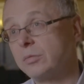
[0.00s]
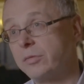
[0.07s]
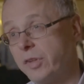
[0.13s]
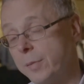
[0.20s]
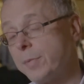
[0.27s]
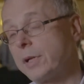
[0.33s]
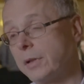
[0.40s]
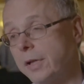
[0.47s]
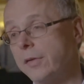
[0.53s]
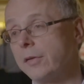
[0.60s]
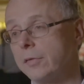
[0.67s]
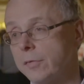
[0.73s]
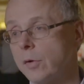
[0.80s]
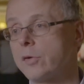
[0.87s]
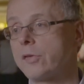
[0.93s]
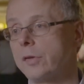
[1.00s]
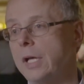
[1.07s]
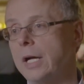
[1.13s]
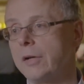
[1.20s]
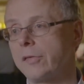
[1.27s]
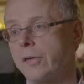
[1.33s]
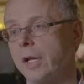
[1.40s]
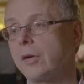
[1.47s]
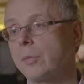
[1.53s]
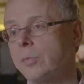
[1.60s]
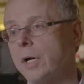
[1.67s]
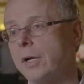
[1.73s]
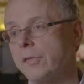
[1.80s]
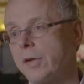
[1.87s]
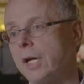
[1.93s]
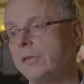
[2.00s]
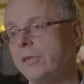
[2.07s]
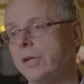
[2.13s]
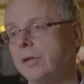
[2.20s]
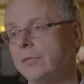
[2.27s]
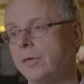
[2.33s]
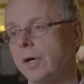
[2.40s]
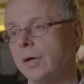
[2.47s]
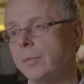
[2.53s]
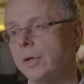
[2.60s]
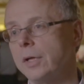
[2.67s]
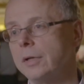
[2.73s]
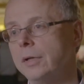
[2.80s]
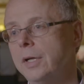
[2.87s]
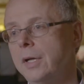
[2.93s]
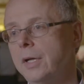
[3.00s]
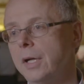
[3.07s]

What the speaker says: typically their virtualized enterprise IT environment.